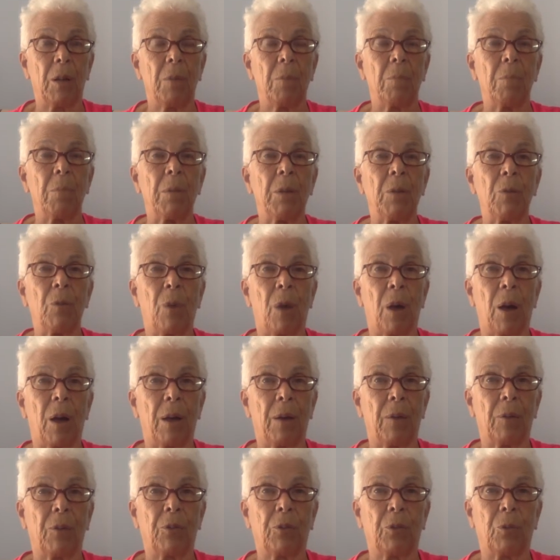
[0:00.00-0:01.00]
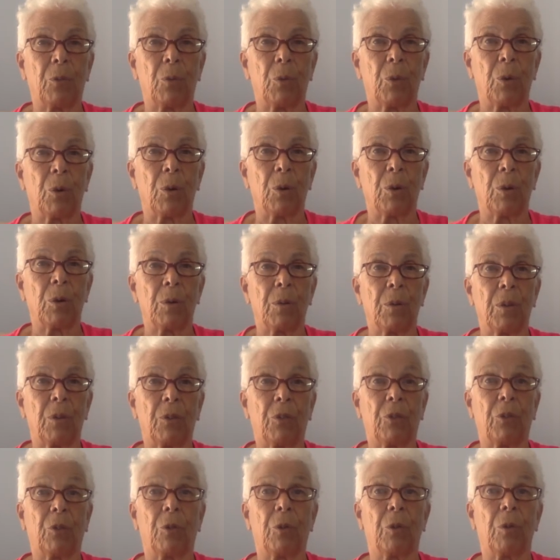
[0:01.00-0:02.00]
midwives were
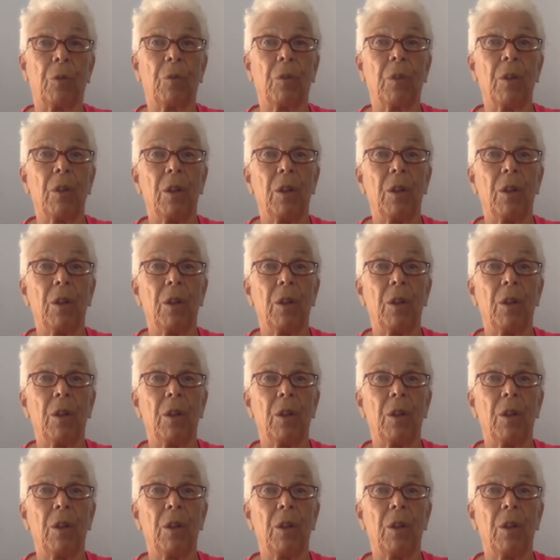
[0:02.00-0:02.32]
this sort of